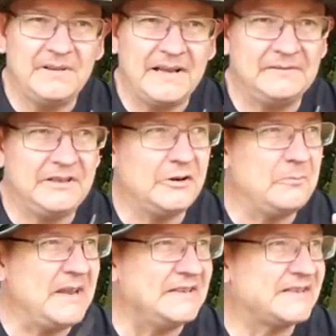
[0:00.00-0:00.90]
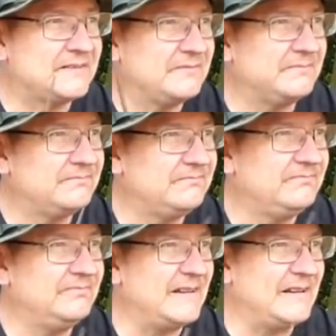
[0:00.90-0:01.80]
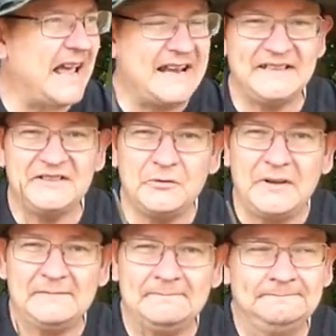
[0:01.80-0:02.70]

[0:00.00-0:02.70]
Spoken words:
have, you know, bits added to it,